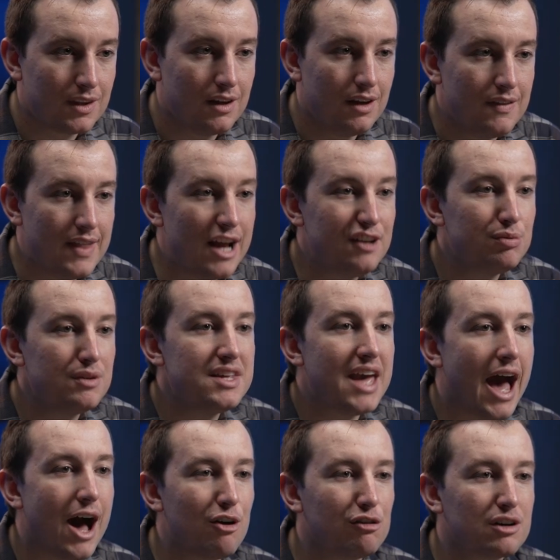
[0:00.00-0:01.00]
That's what the
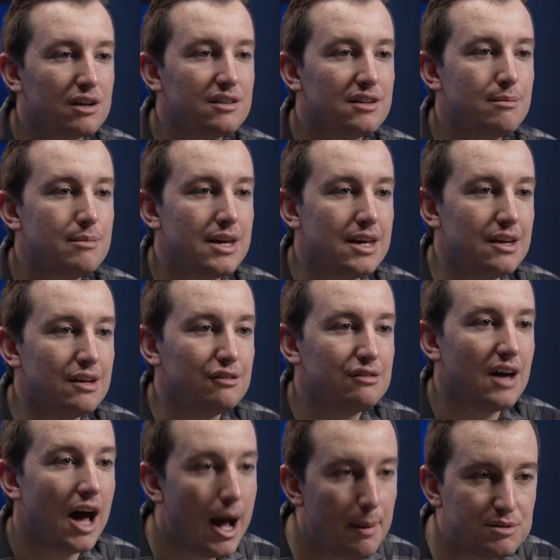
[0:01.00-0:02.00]
algorithm is
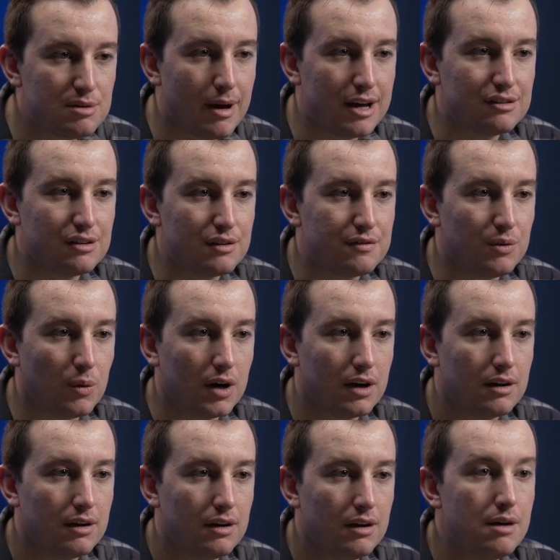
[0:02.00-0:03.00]
optimizing for,
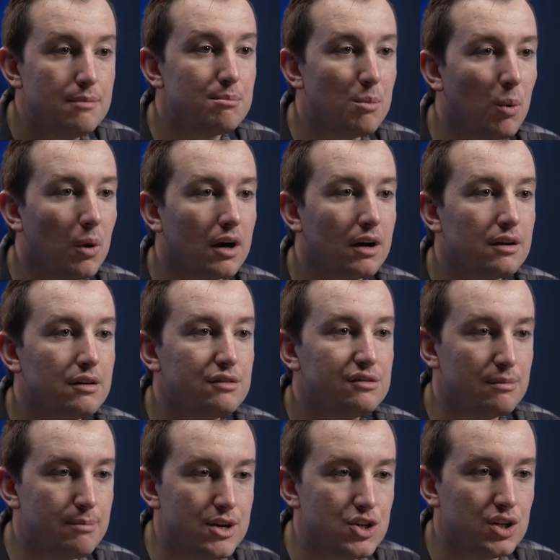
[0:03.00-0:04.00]
more
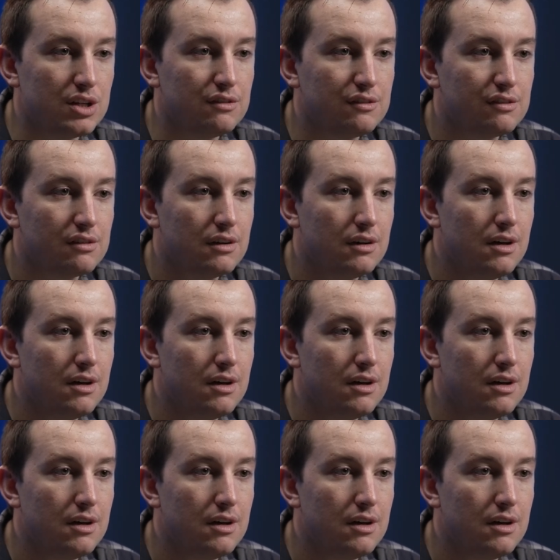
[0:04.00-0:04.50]
submissions.